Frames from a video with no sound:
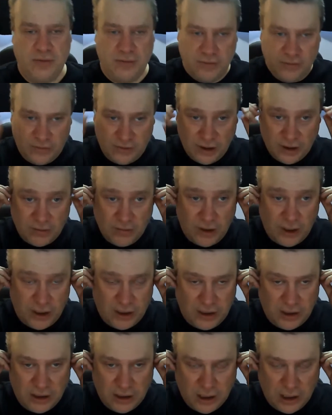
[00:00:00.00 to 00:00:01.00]
stuck way
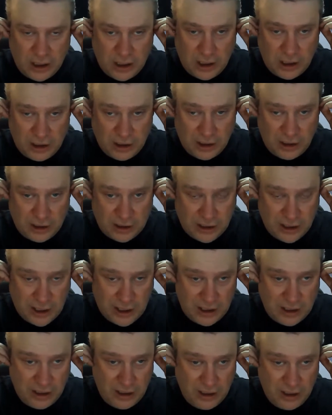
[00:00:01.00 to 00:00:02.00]
in there. I like
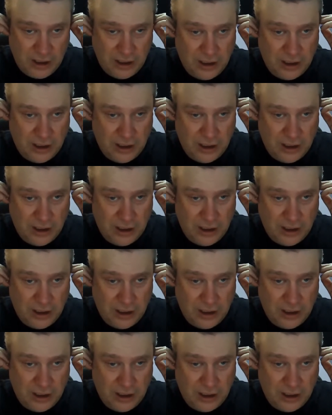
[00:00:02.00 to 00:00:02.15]
that.